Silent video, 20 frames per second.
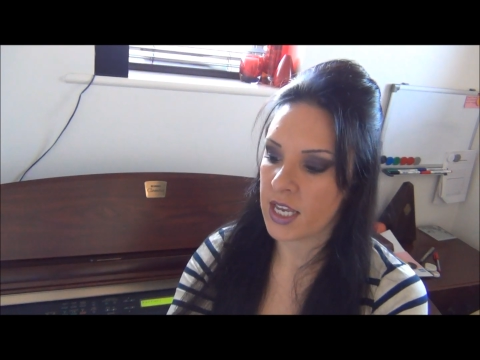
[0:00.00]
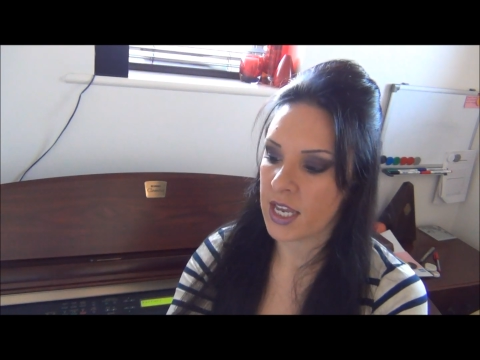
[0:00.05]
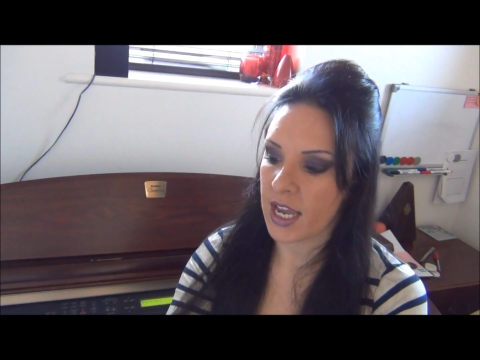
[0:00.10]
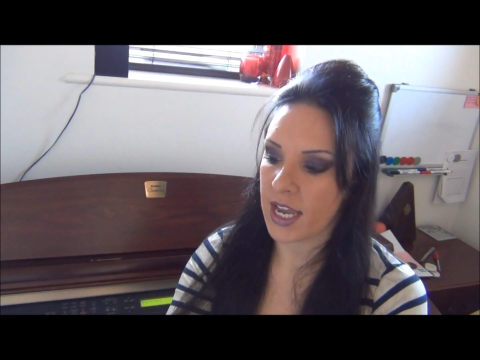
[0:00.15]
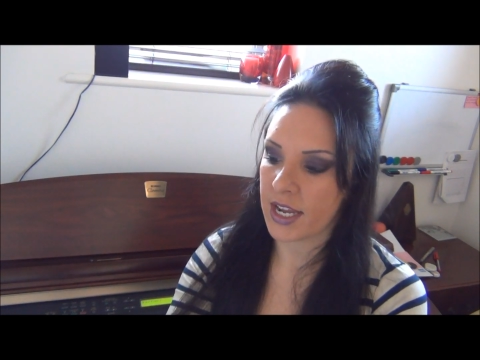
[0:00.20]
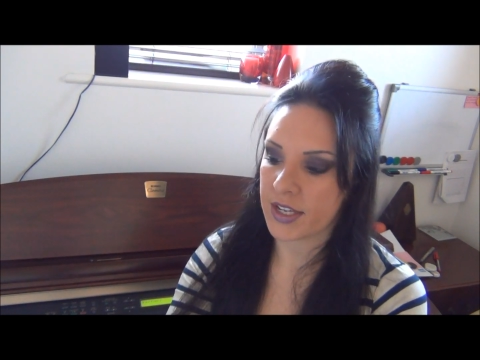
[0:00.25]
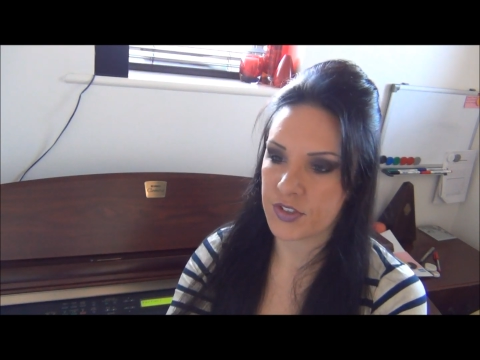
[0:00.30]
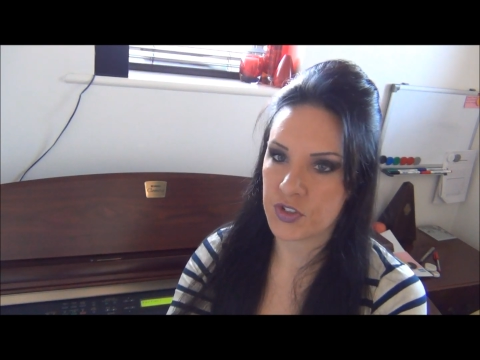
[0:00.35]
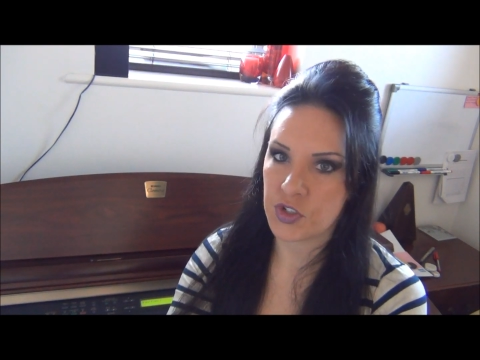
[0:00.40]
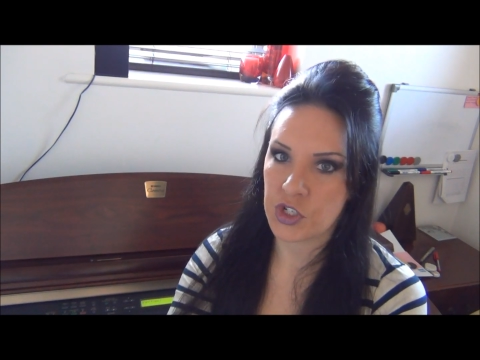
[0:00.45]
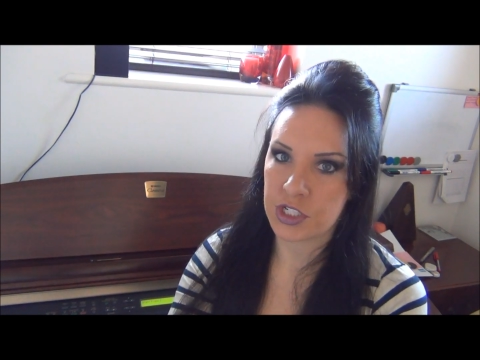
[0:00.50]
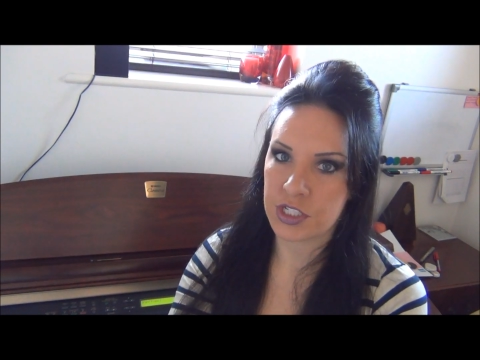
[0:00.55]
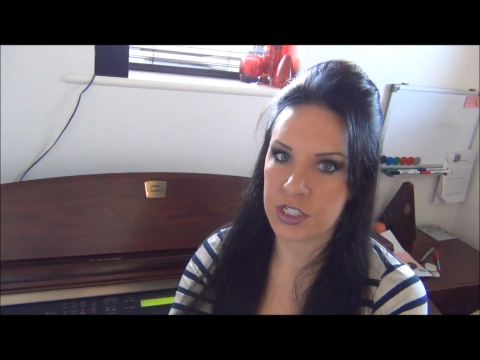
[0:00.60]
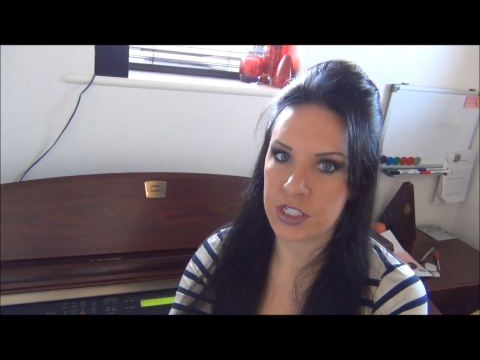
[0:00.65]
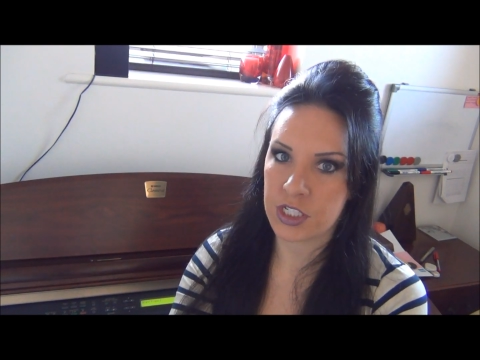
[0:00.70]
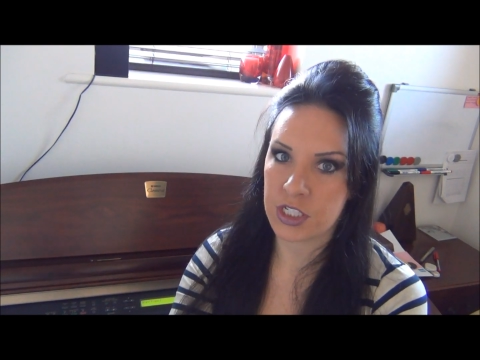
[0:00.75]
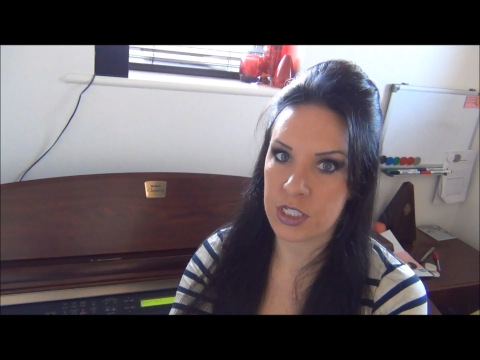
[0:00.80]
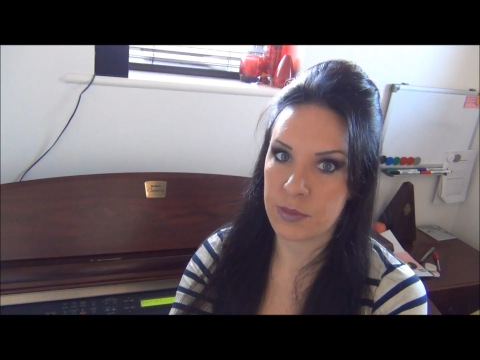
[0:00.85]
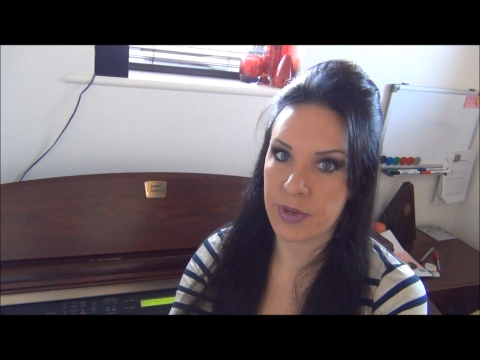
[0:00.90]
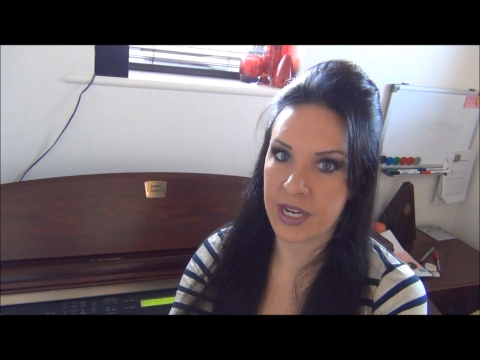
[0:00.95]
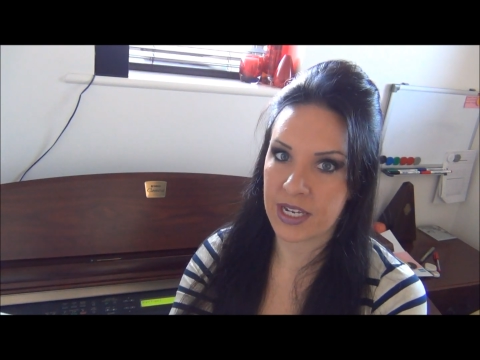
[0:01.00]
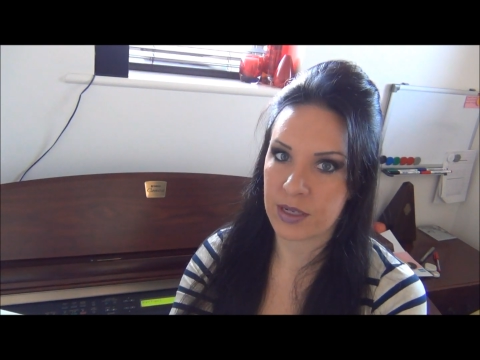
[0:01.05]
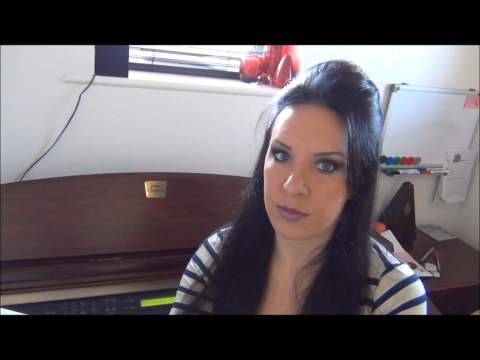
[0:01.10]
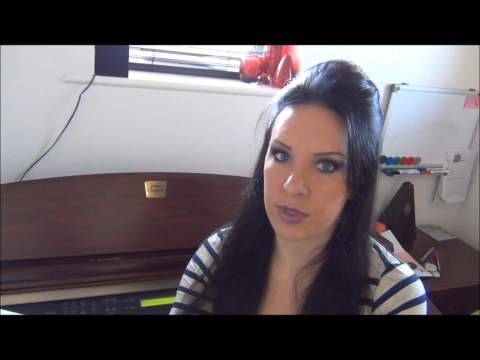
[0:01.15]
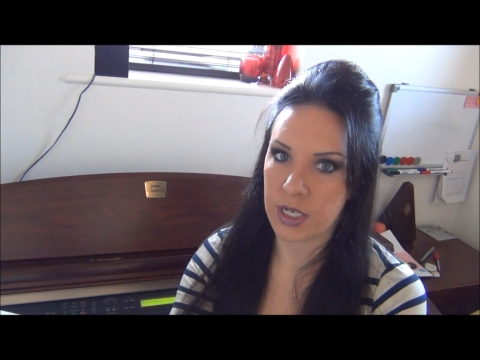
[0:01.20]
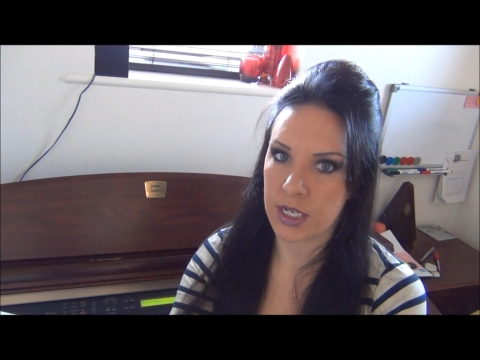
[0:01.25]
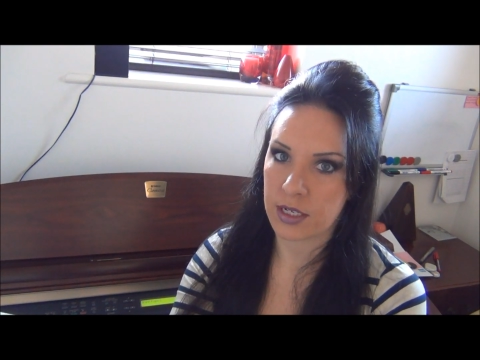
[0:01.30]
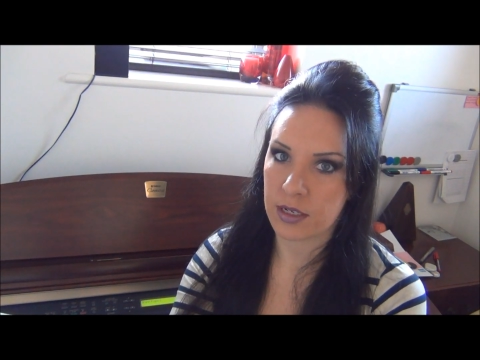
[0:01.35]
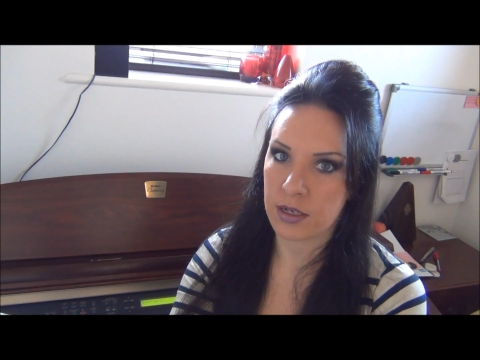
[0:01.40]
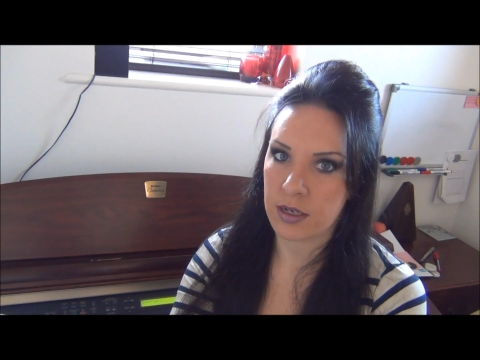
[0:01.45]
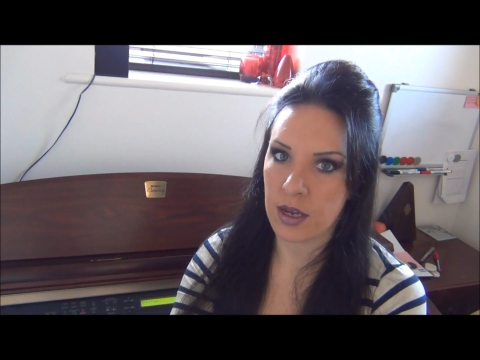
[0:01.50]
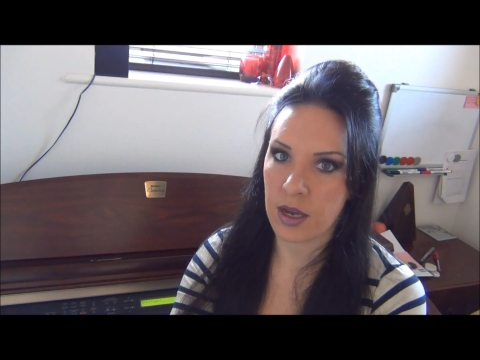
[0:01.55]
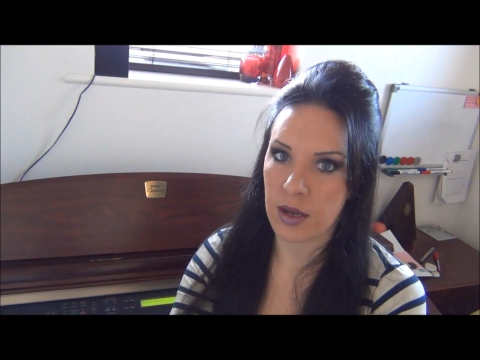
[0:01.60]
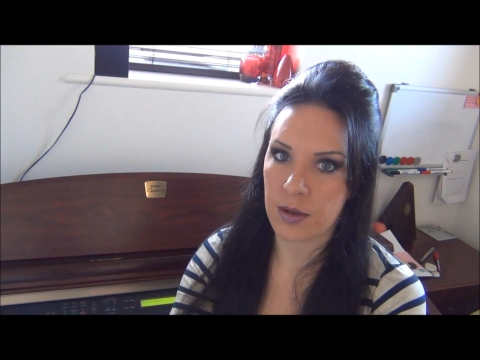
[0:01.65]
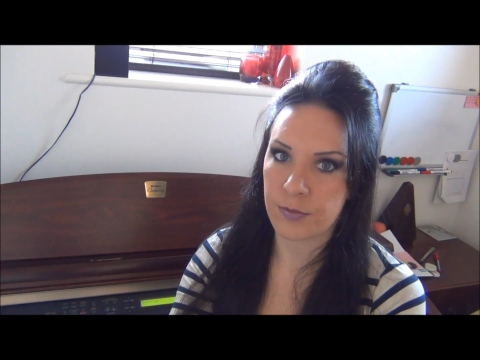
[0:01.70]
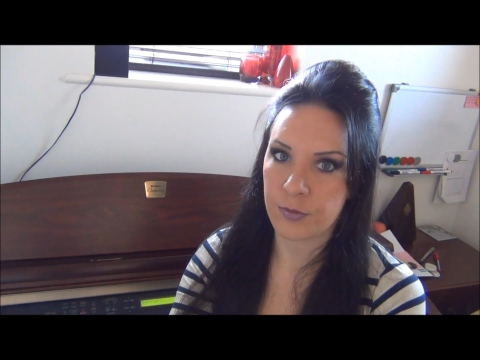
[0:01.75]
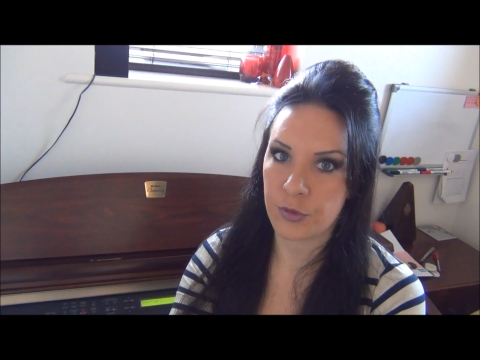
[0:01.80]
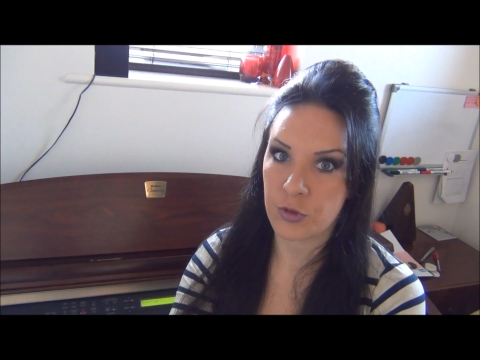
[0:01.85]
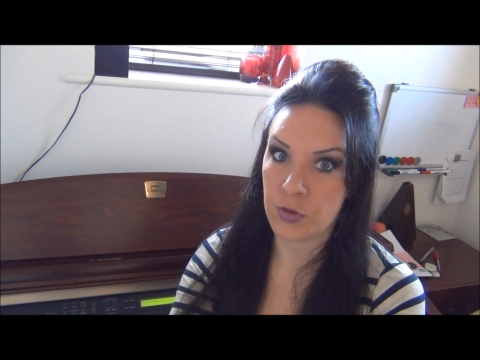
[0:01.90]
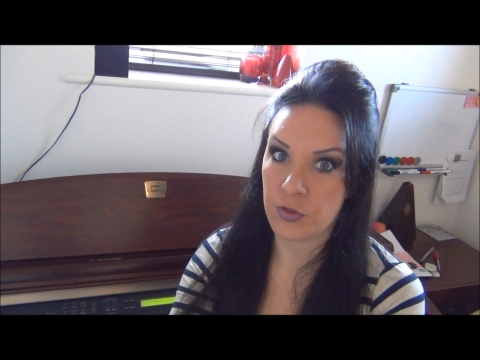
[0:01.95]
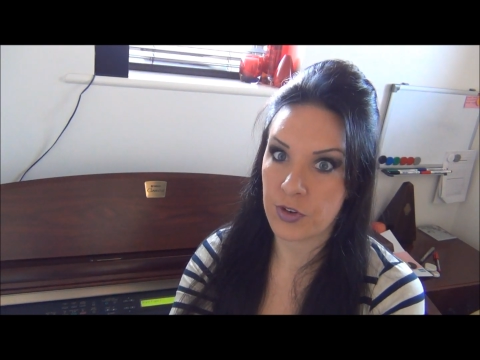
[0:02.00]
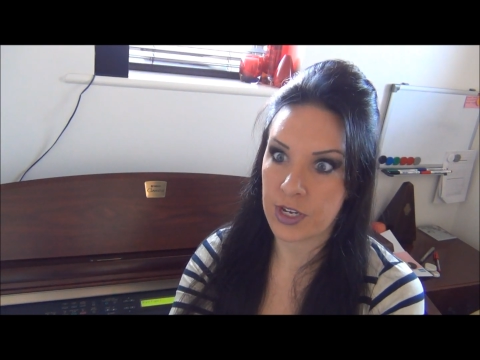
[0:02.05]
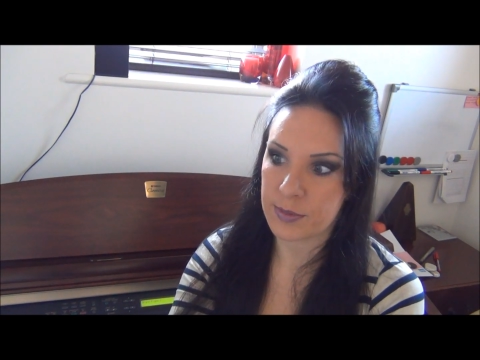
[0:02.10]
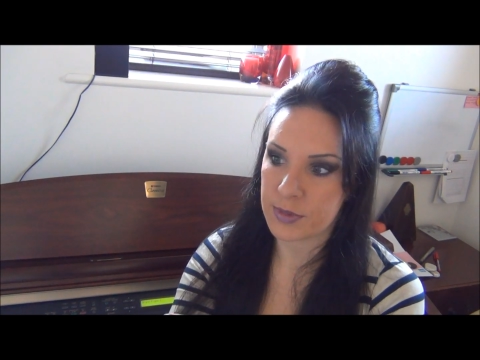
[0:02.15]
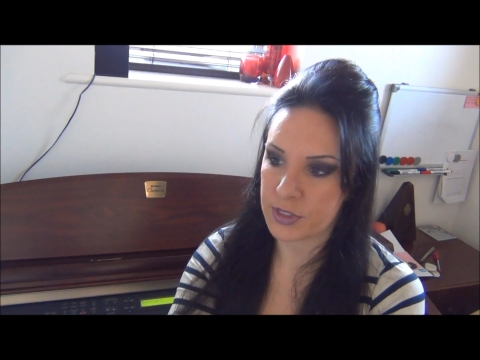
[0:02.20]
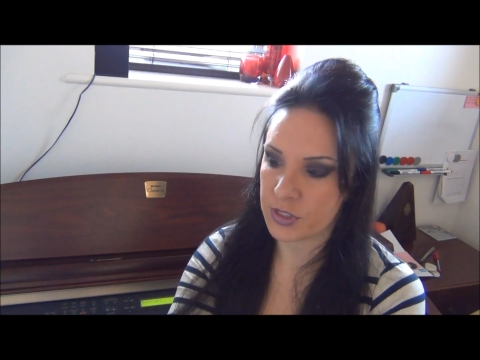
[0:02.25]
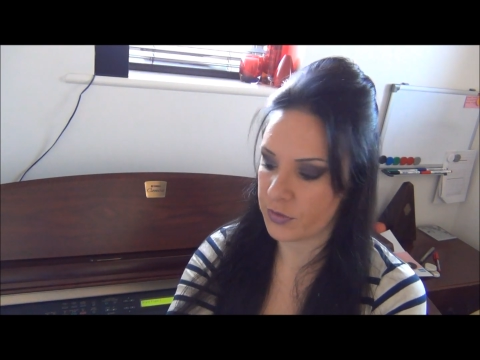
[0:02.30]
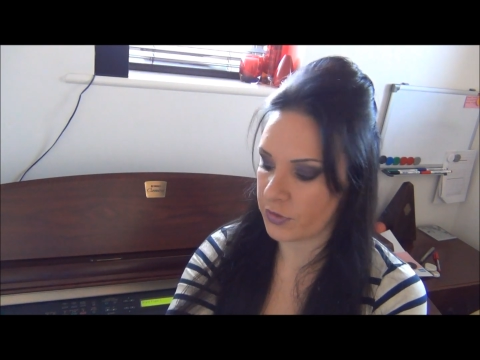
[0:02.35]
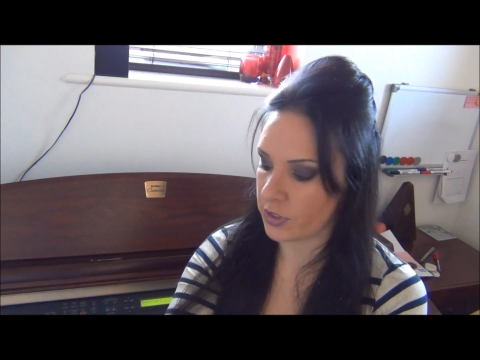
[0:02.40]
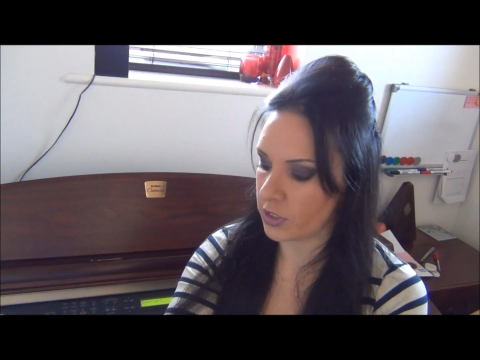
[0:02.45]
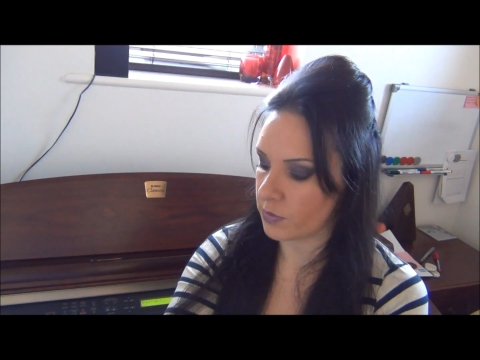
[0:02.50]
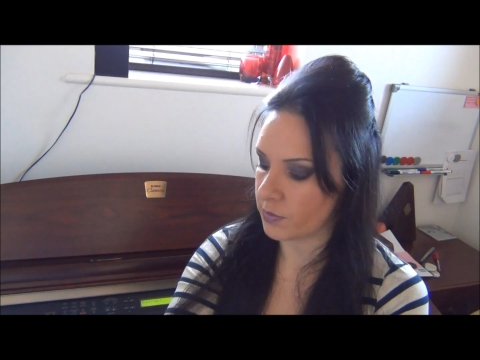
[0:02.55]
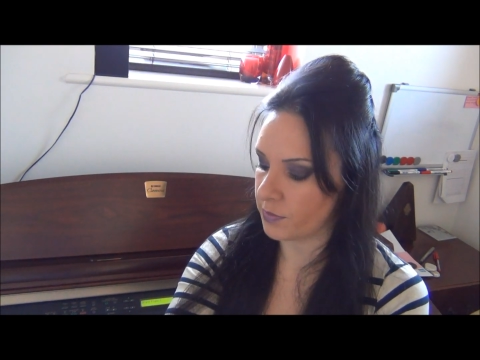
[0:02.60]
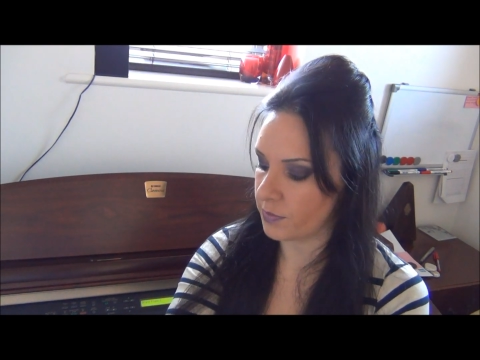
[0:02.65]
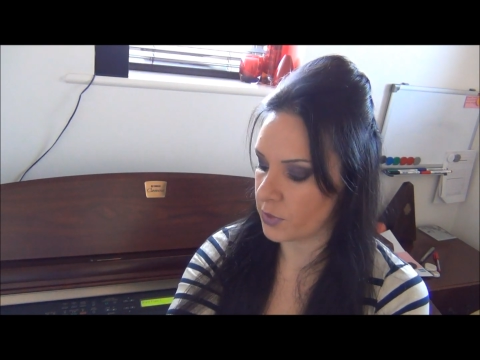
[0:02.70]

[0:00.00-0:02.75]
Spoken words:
and Chitty Chitty Bang Bang from the famous film,